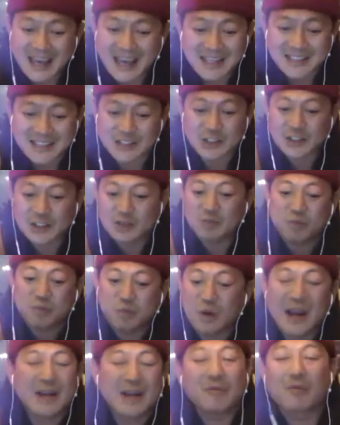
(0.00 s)
just
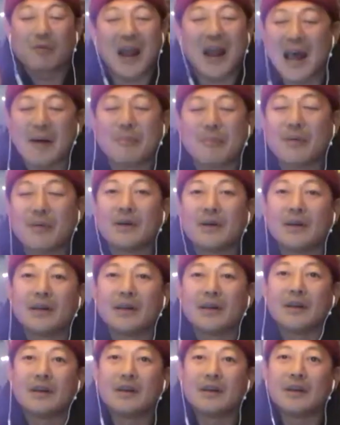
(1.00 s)
write rap.
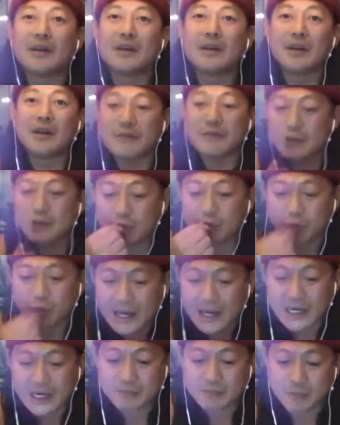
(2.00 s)
If you're
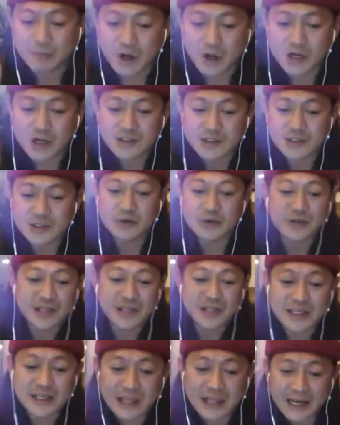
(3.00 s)
writing bars, you
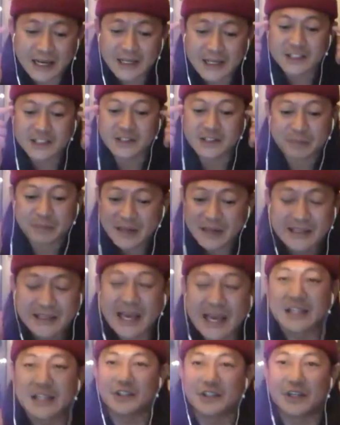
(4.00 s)
need to like spit
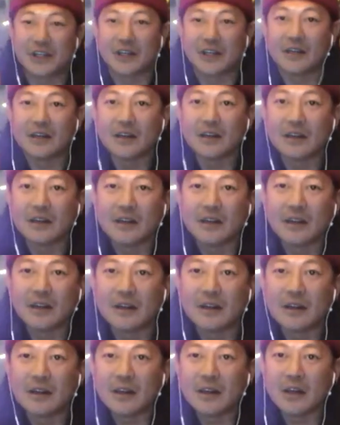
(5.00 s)
that shit.
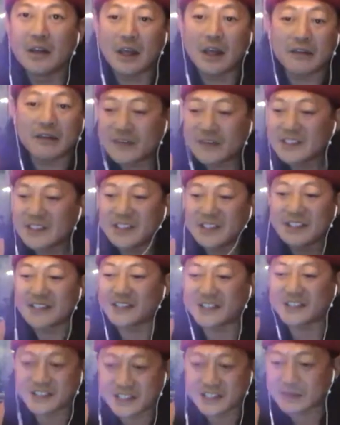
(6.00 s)
If it's a
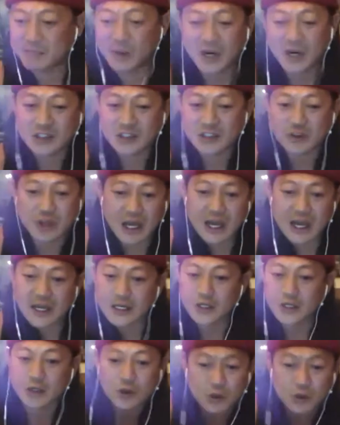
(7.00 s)
sick punchline,
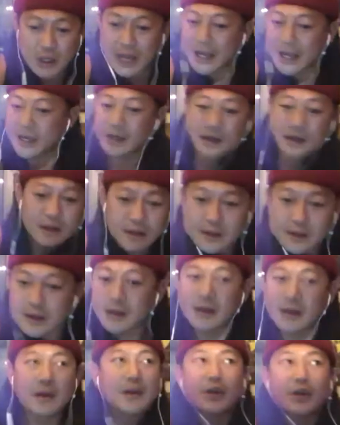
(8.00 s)

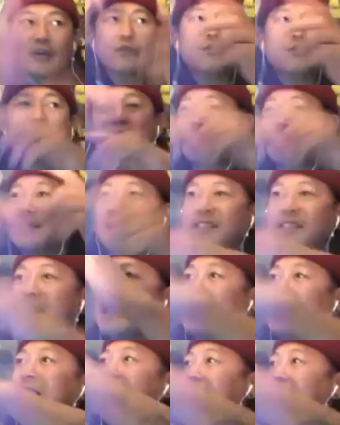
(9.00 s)
you're fucking
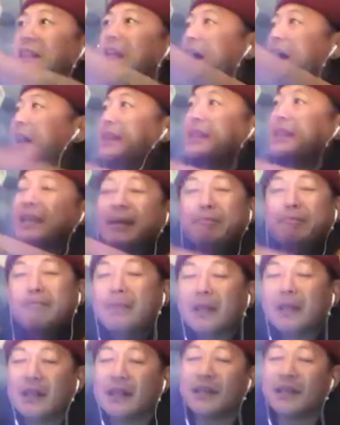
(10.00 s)
saying that line like a
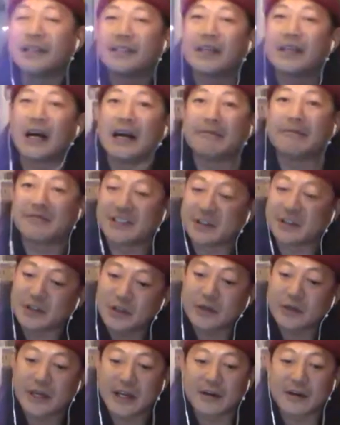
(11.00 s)
million times till you
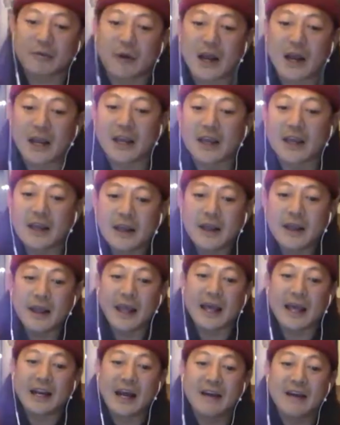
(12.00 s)
get it right.
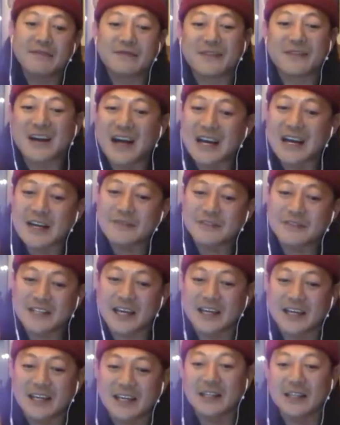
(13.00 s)
And I've kind of
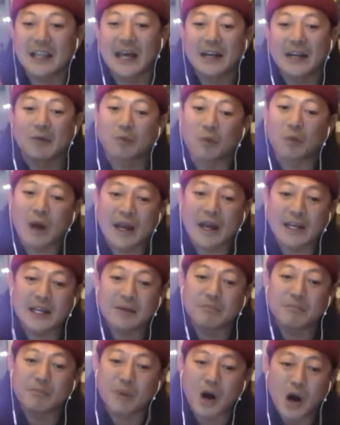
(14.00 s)
taken like
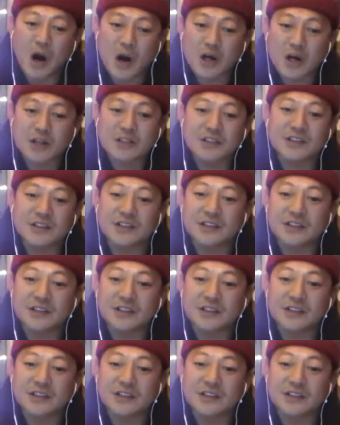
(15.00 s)
writing bars